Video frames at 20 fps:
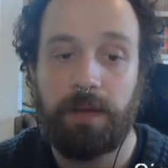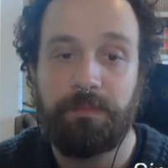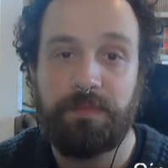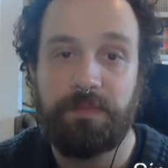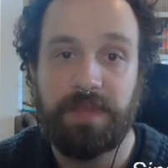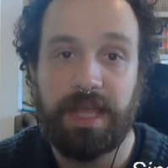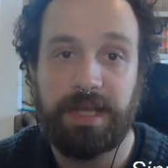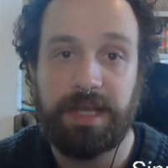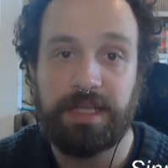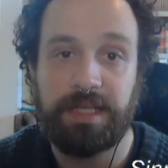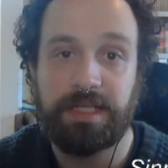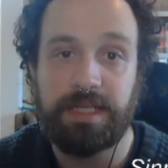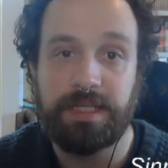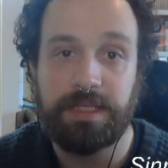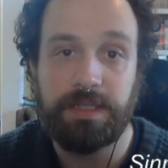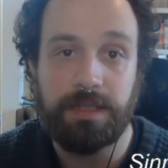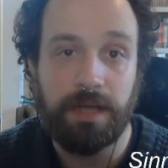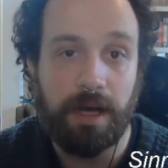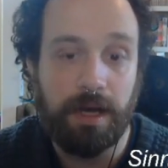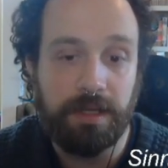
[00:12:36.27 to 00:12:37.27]
then it is
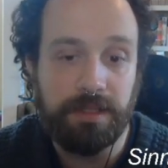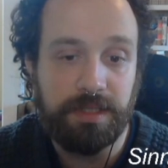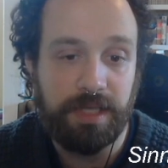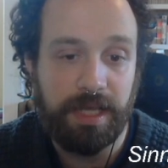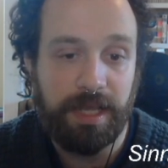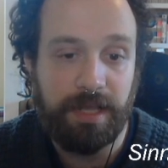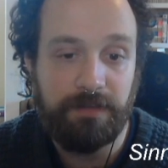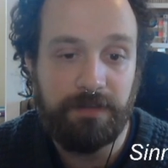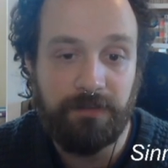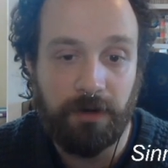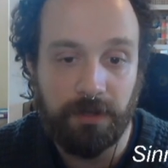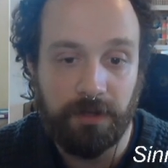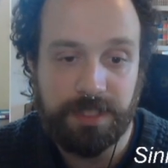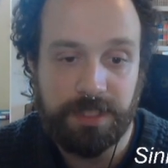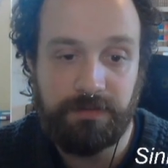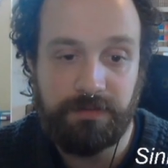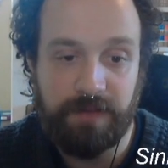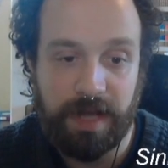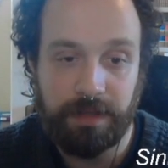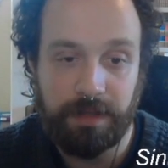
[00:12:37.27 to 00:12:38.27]
not a
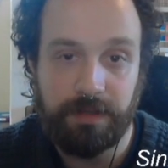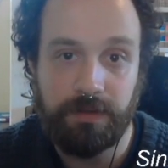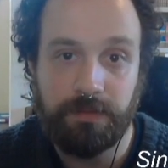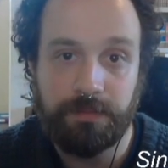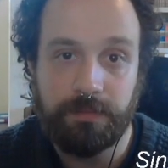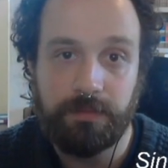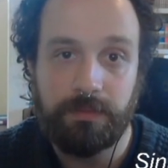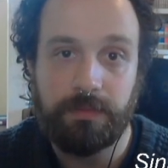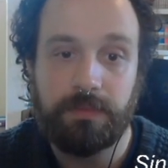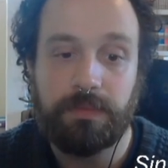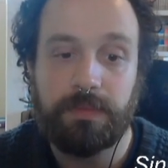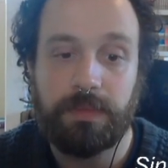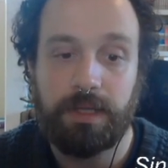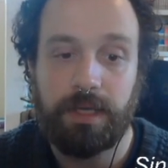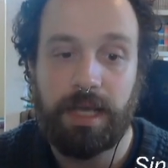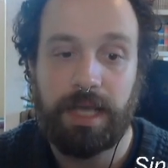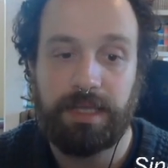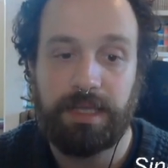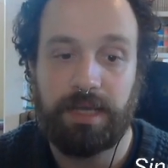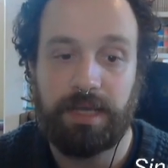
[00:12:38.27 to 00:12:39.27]
falsy value.
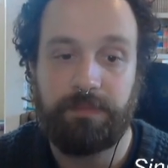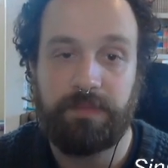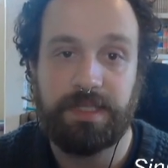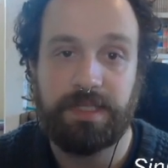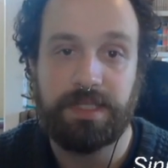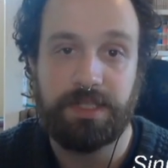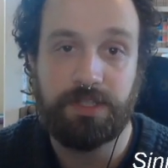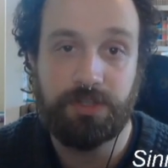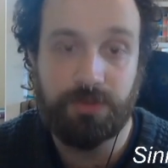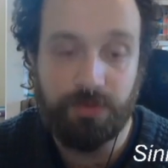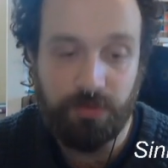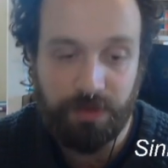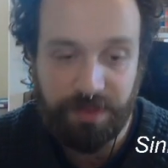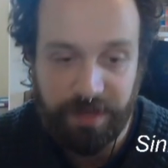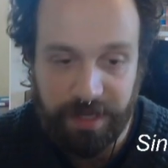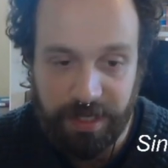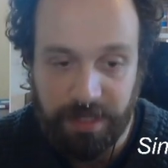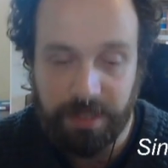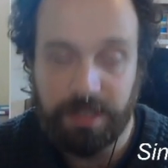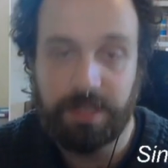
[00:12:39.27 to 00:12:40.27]
That means it's
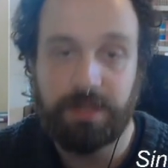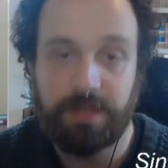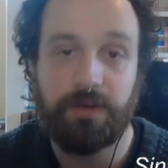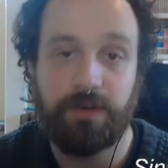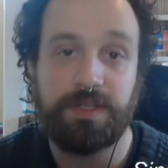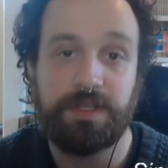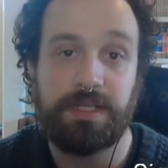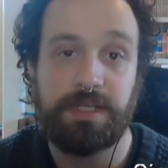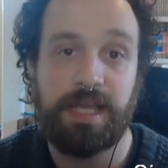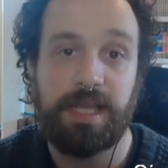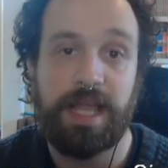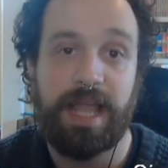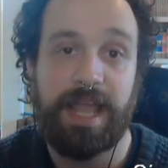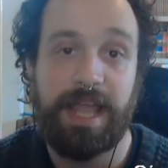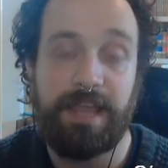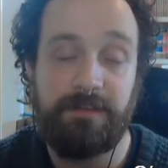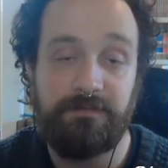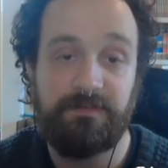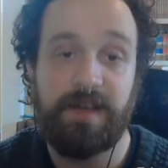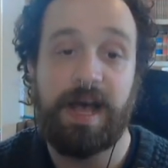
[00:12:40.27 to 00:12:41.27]
truthy. There is
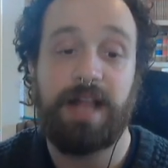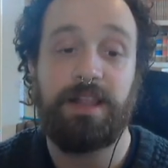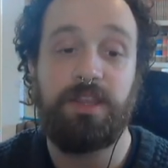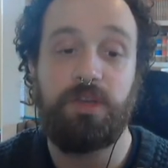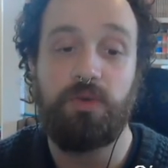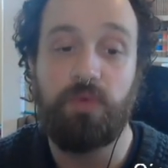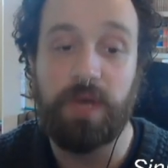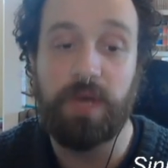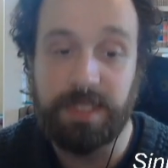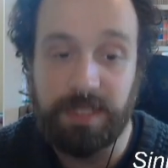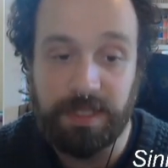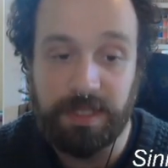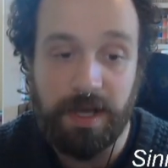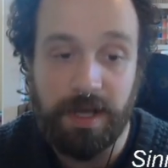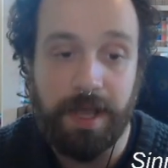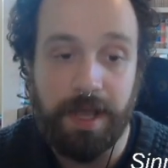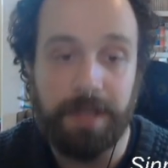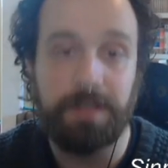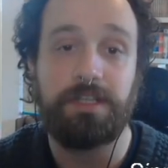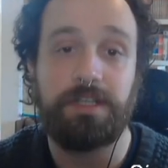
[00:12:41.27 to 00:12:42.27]
a value
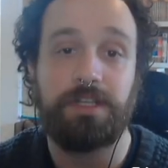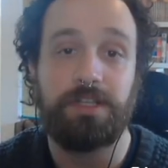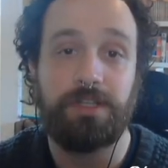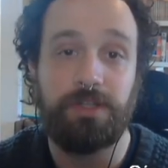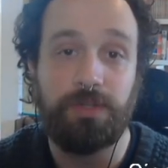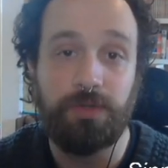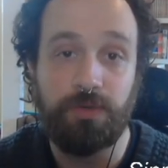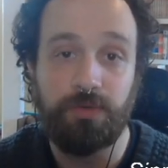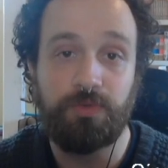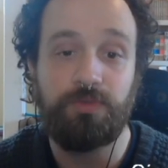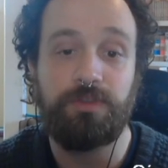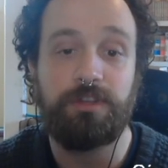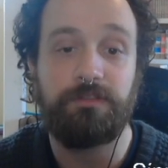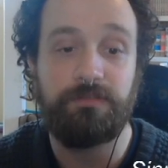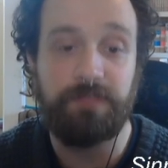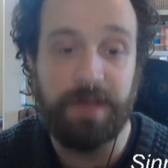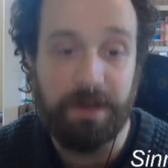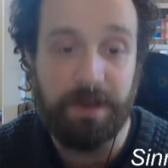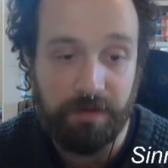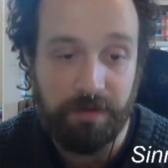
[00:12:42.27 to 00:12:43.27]
assigned to the
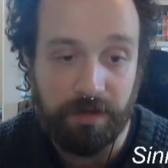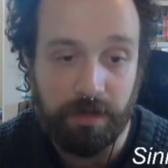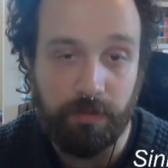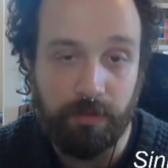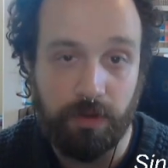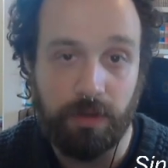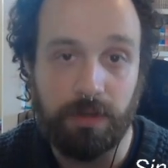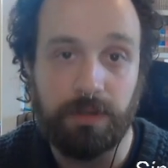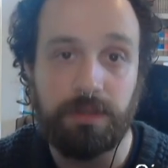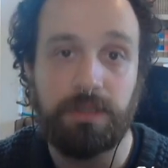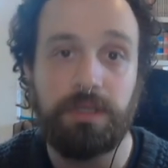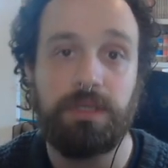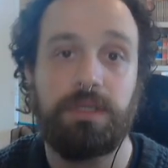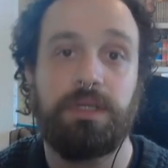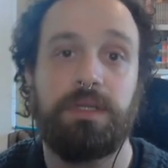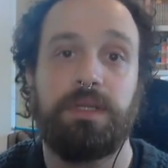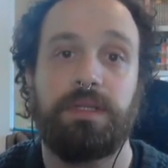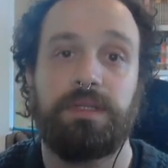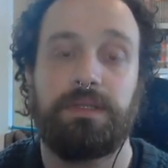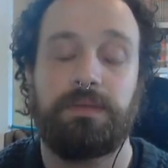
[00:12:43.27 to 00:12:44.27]
variable
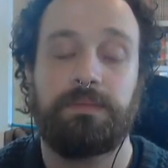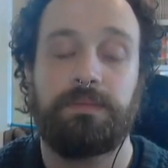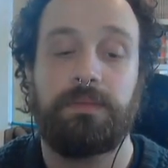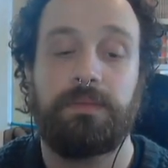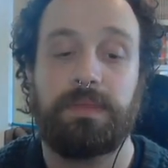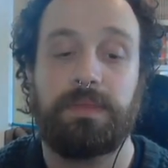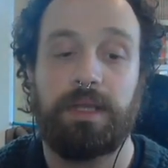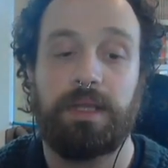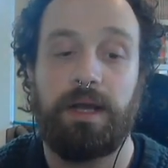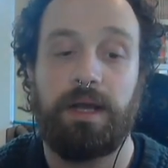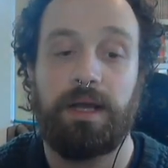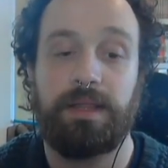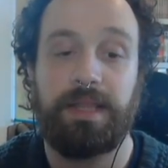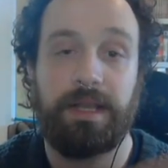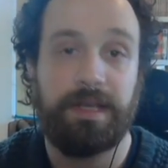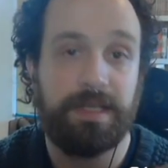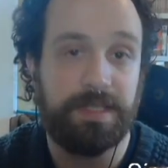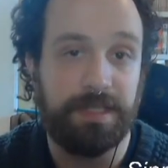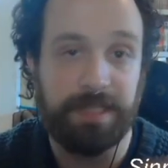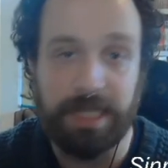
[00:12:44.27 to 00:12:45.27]
that
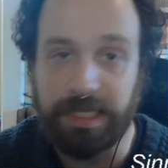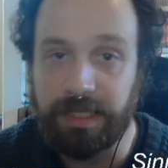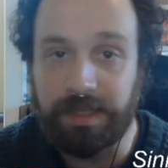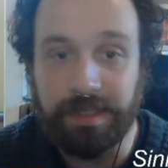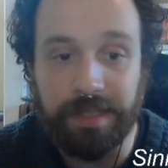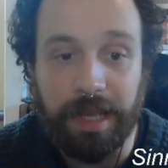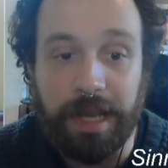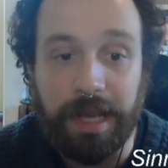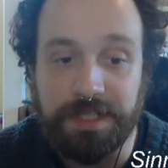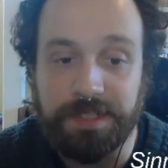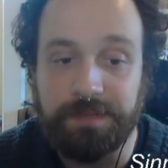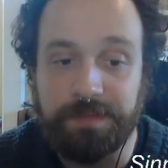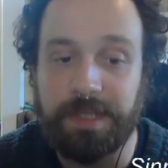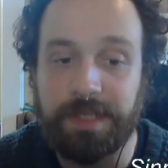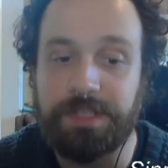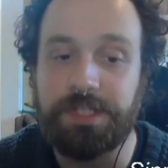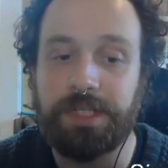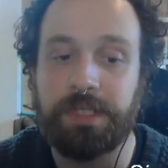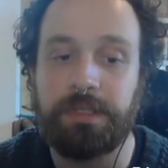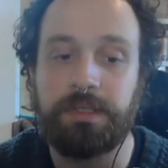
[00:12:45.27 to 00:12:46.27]
isn't anything that I just
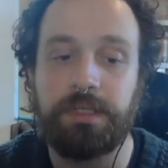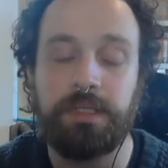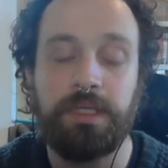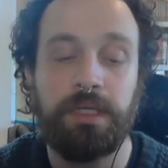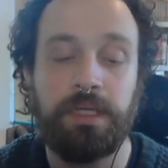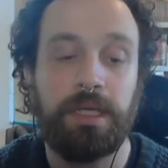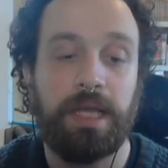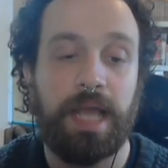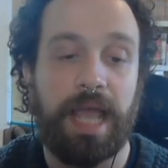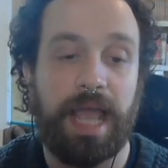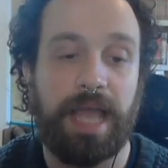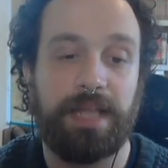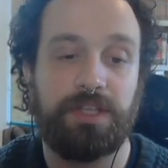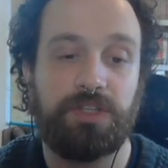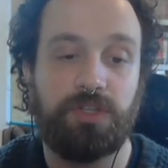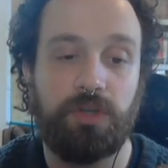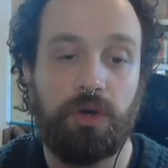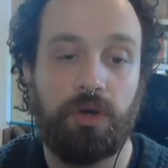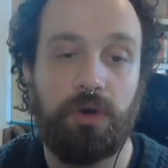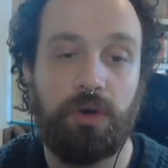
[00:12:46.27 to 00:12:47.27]
mentioned, and
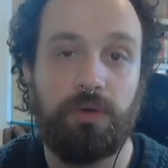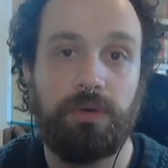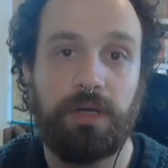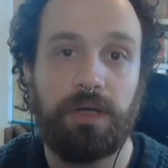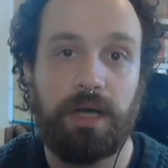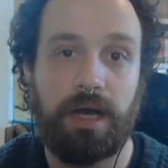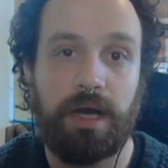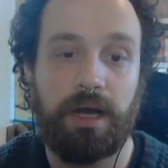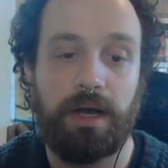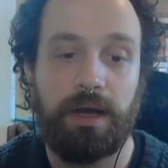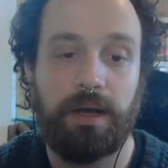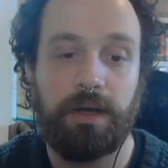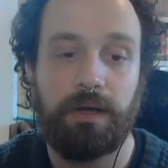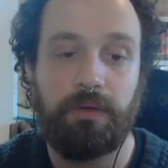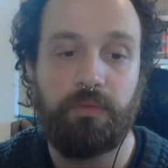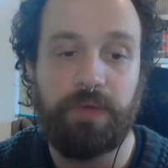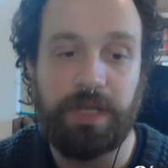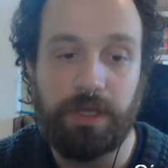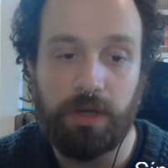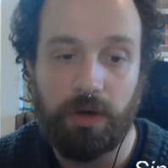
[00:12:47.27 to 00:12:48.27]
so
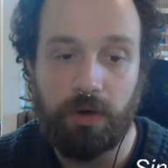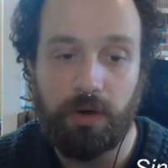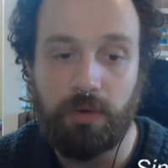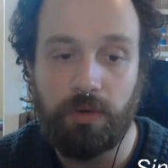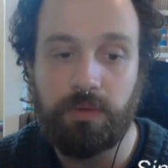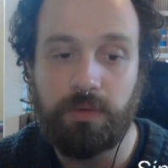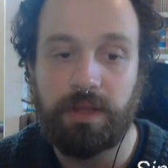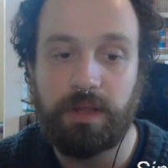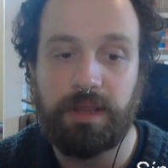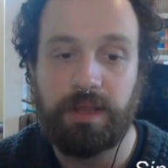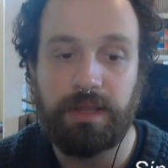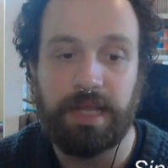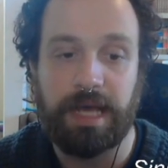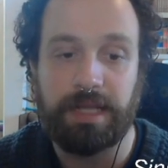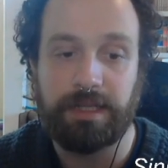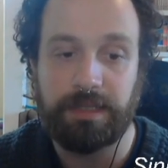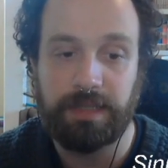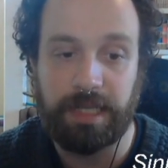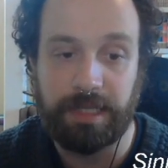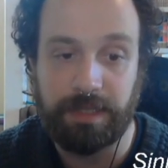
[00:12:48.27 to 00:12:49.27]
we know
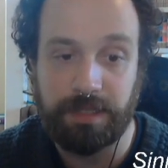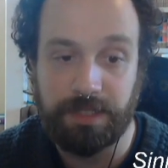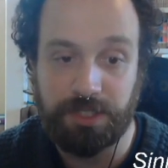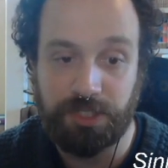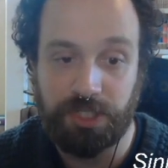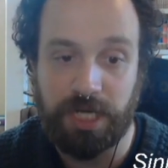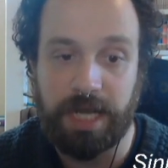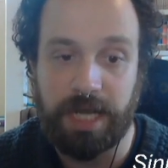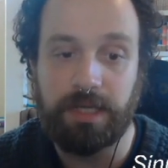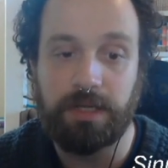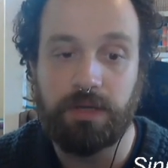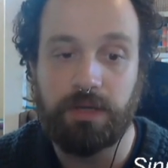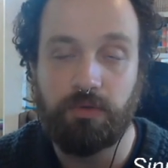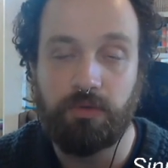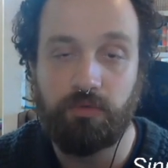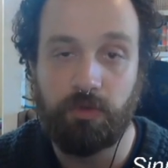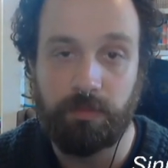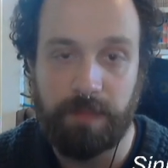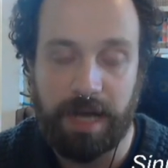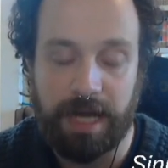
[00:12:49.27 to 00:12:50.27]
that, like, this check
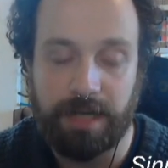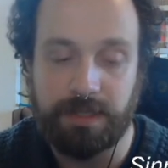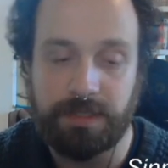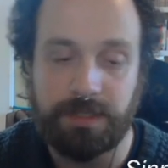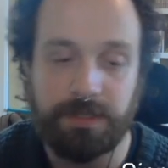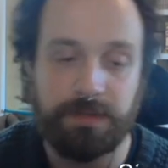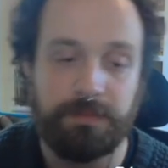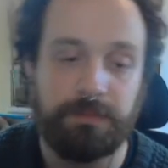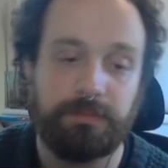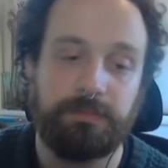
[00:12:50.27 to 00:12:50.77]
will pass.